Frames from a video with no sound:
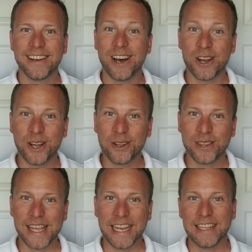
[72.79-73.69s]
Another
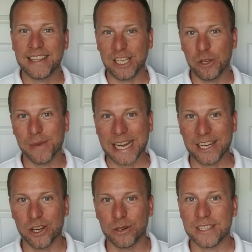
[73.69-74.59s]
thing that you might
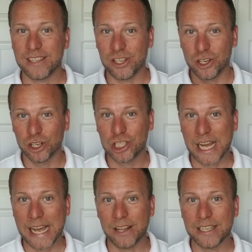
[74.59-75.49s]
notice in your
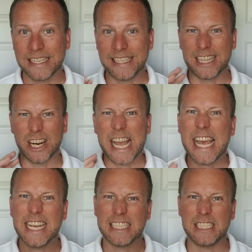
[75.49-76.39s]
child is that their
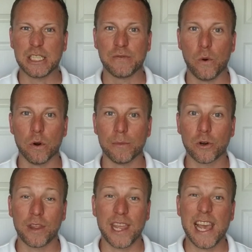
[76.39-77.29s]
head is disformed,
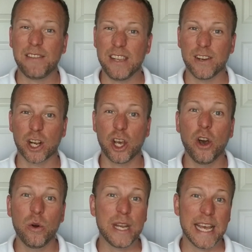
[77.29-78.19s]
or they have even a
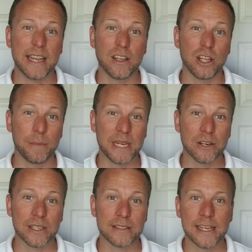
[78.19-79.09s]
cone head
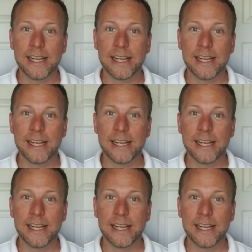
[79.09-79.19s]
appearance.